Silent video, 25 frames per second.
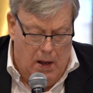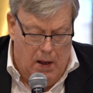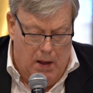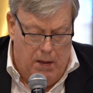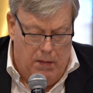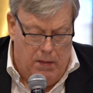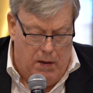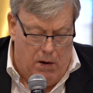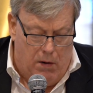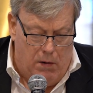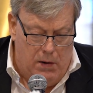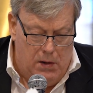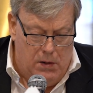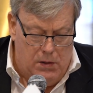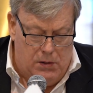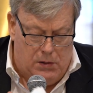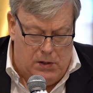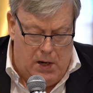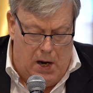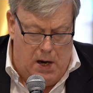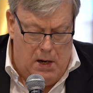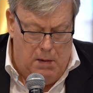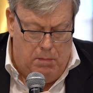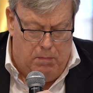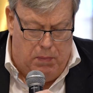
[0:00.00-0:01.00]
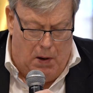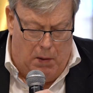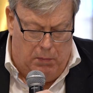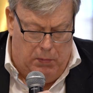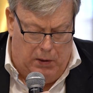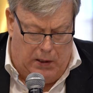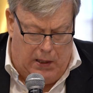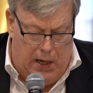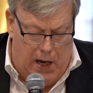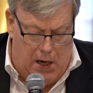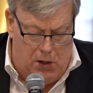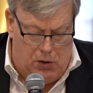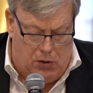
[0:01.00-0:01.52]
There is a
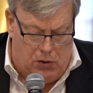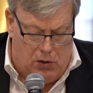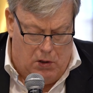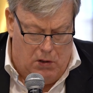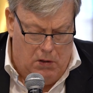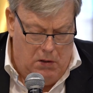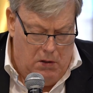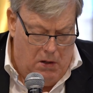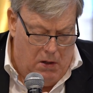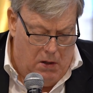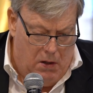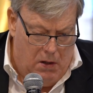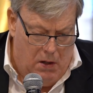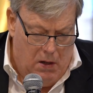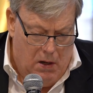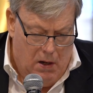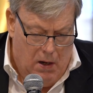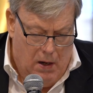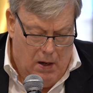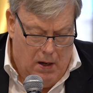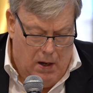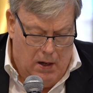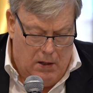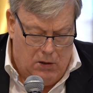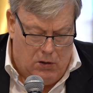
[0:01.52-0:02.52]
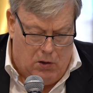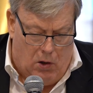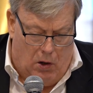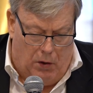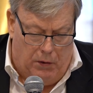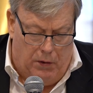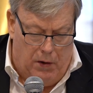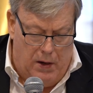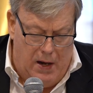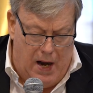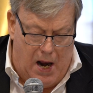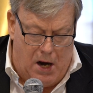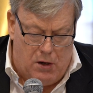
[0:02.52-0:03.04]
publication, it's called
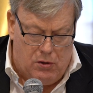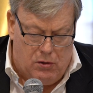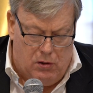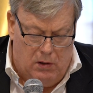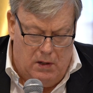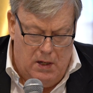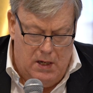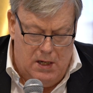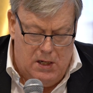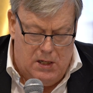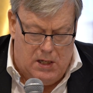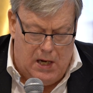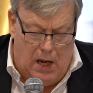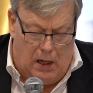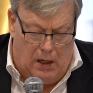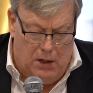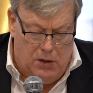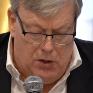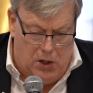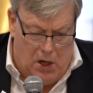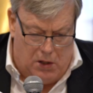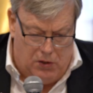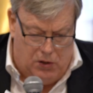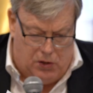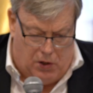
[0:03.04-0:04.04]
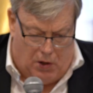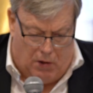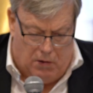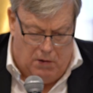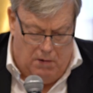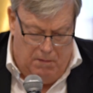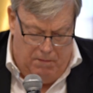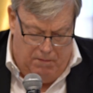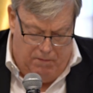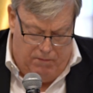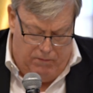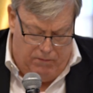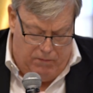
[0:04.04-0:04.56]
the National Intelligencer.
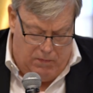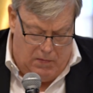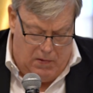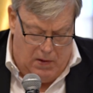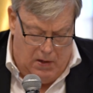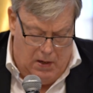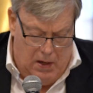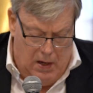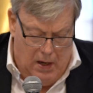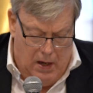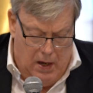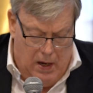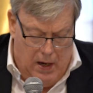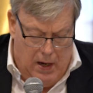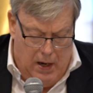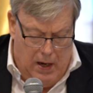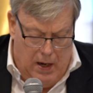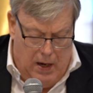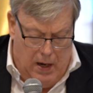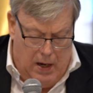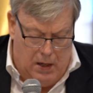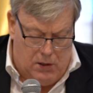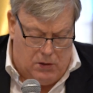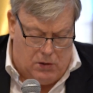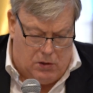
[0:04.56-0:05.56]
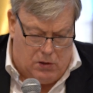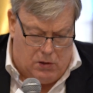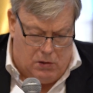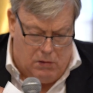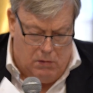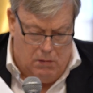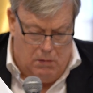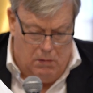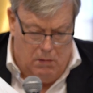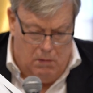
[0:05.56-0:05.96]
It's